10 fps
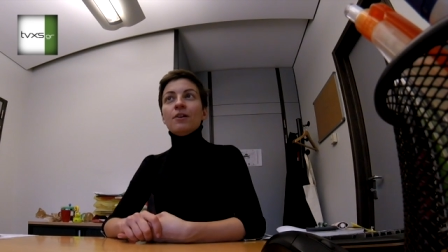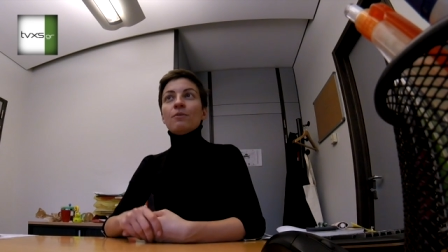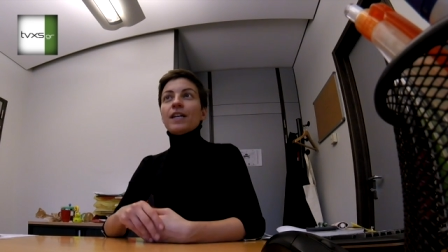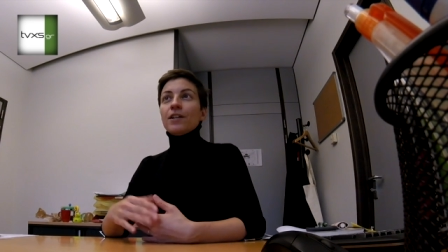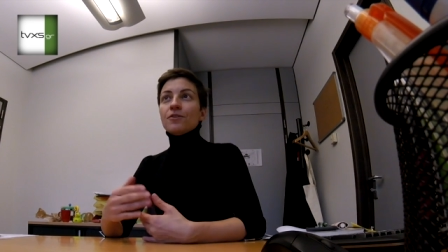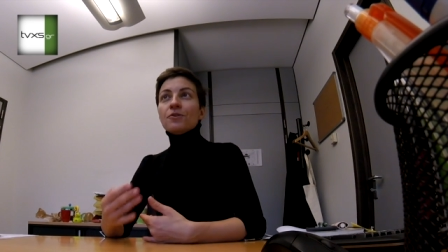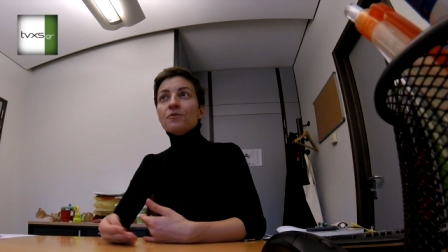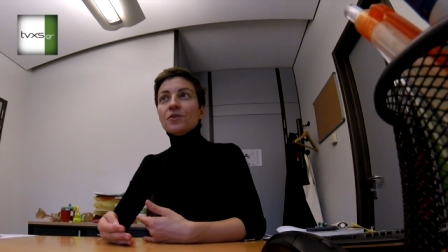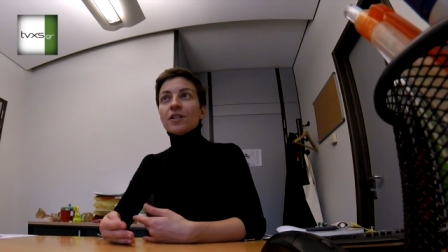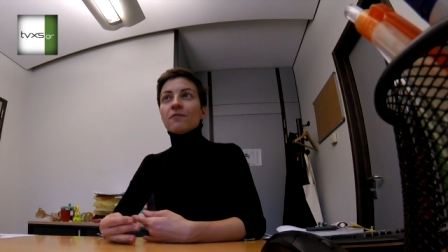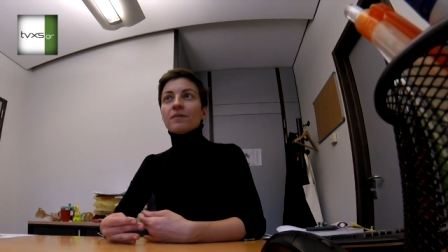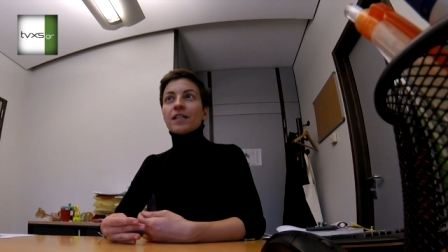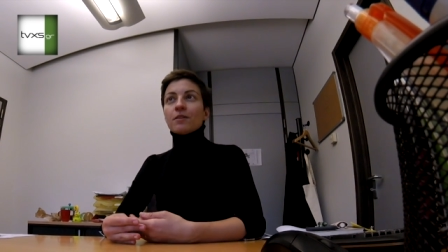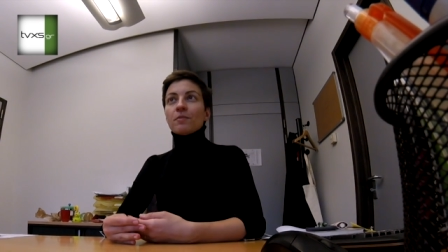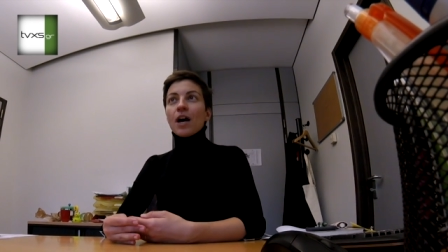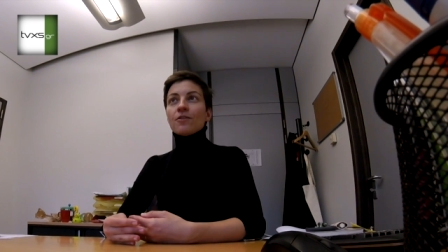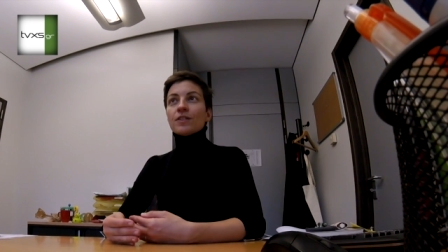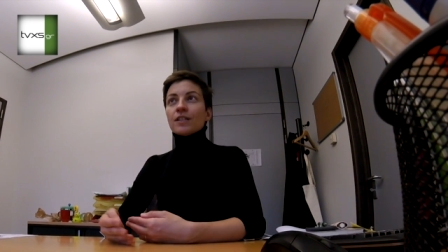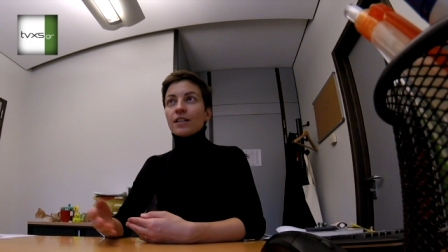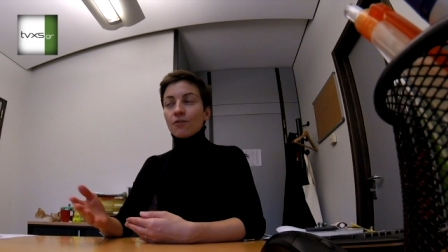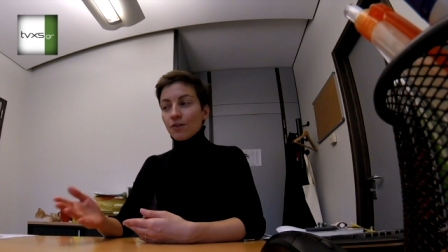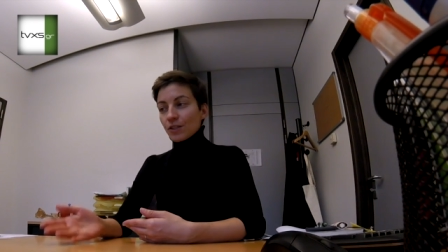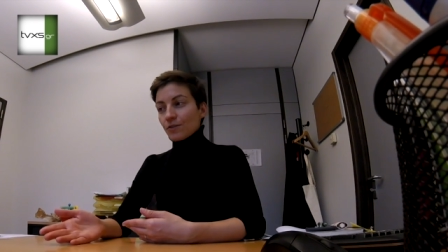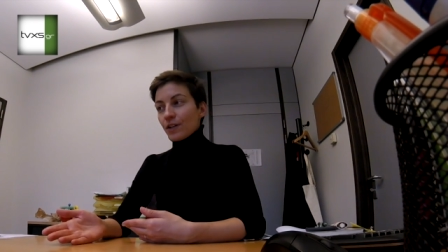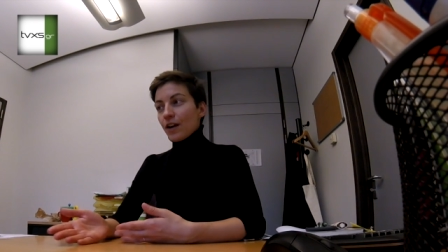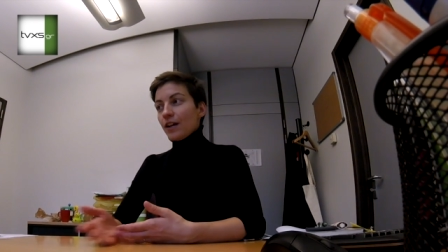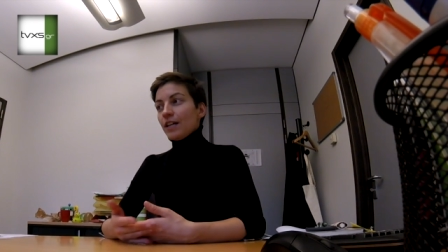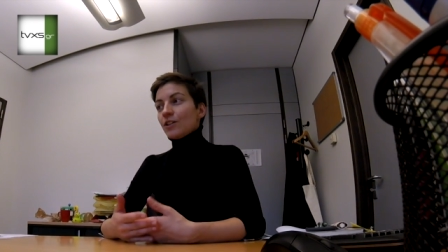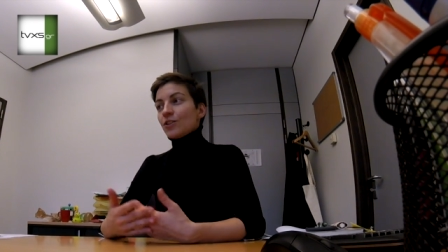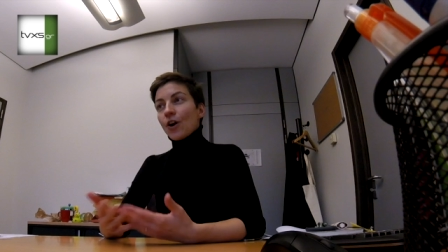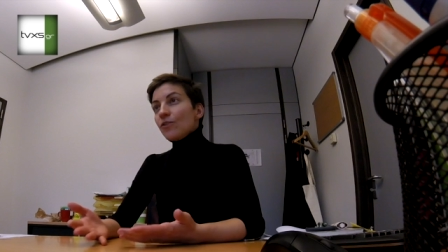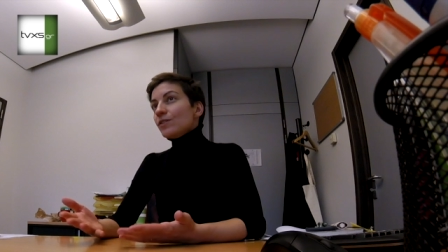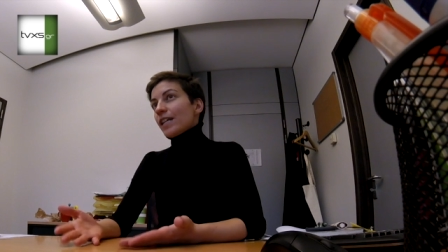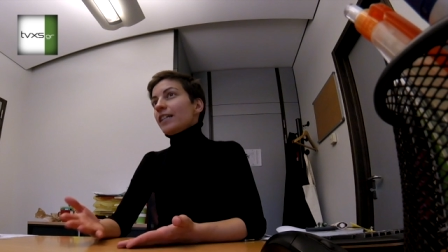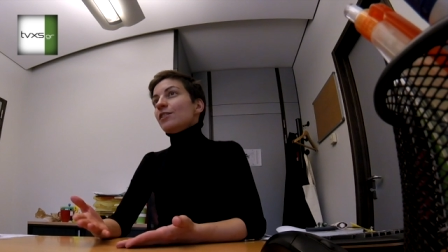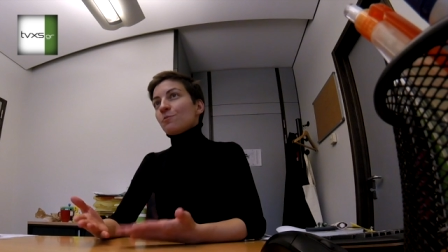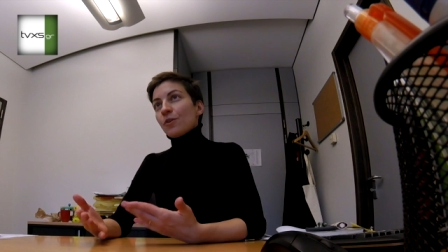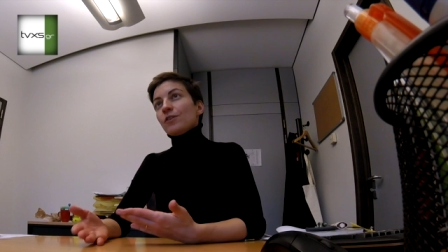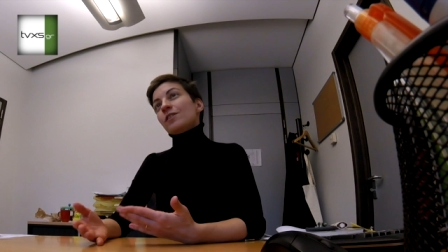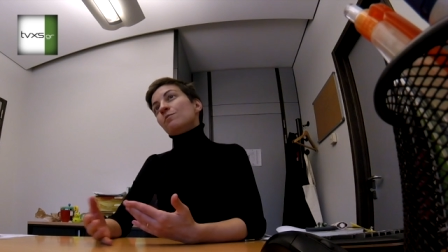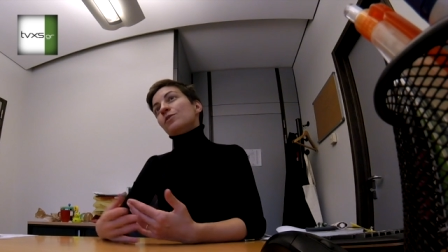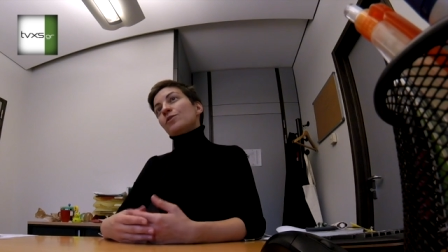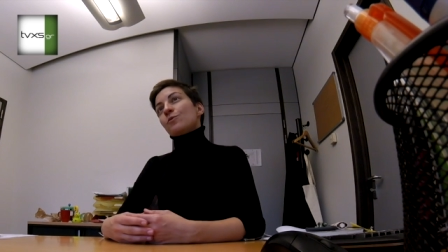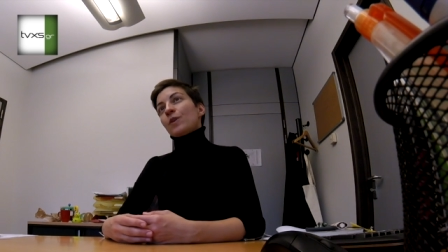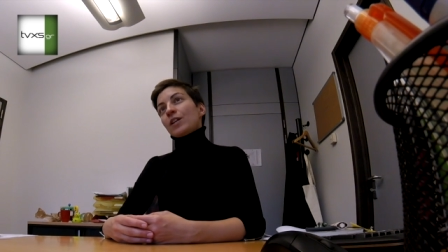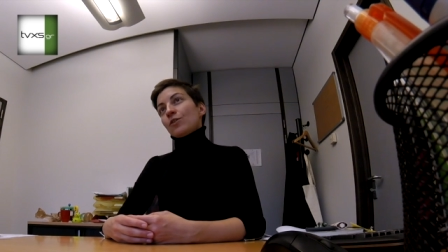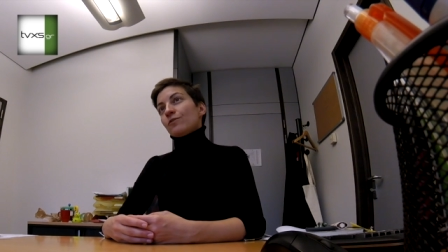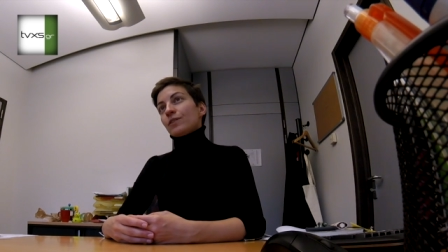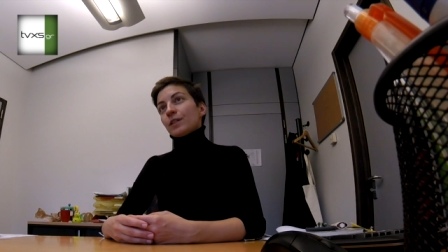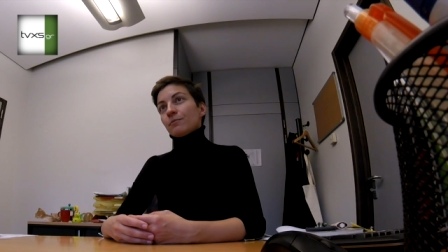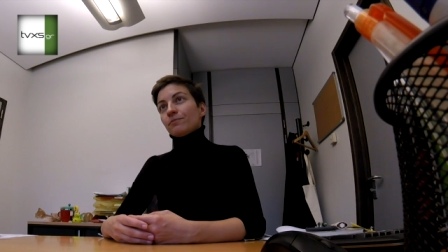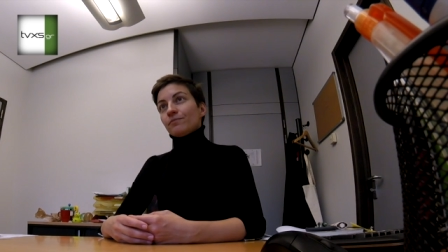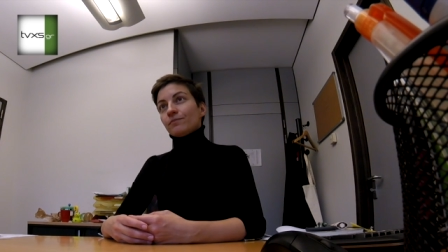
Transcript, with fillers: we can do something about it. And Austria shows that it's possible to win over them.